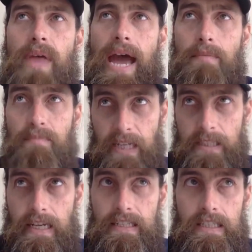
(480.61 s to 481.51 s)
at
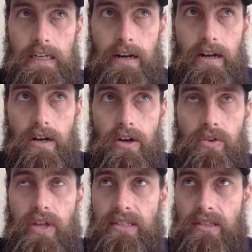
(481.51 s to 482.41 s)
best case scenario,
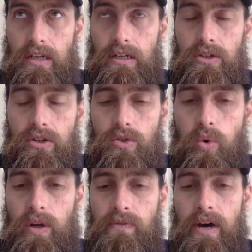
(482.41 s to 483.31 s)
that's like a
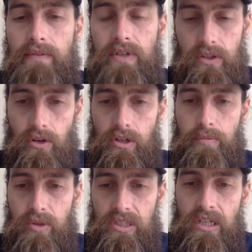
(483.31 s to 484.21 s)
25% to
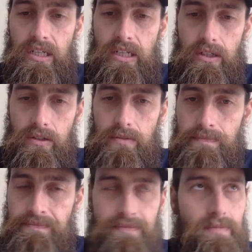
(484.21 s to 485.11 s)
30% yield.
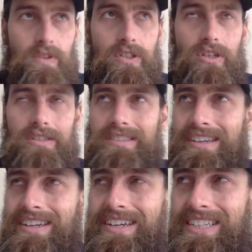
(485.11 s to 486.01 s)
So
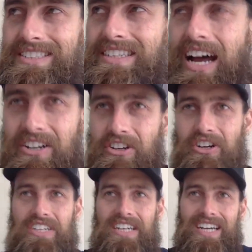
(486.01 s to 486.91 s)
it's not good
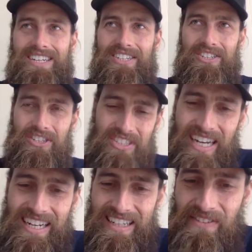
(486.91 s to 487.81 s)
to just take the
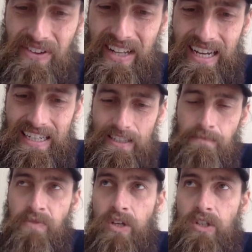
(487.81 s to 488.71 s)
fillets. So
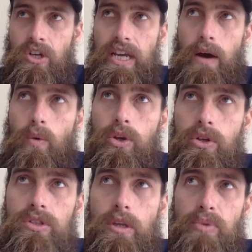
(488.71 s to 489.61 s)
yeah, we'll use the
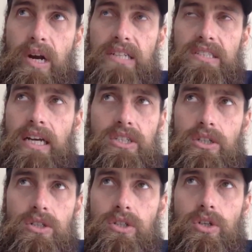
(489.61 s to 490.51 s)
breast section, just
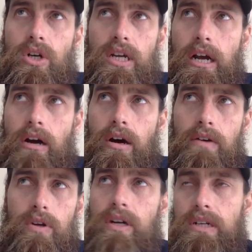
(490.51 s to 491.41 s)
cook it however. It
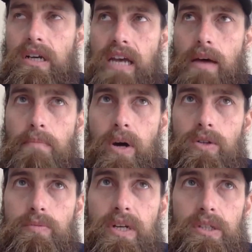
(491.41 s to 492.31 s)
does have bones, but it's
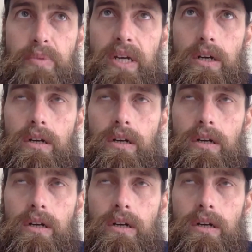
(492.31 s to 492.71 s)
bigger,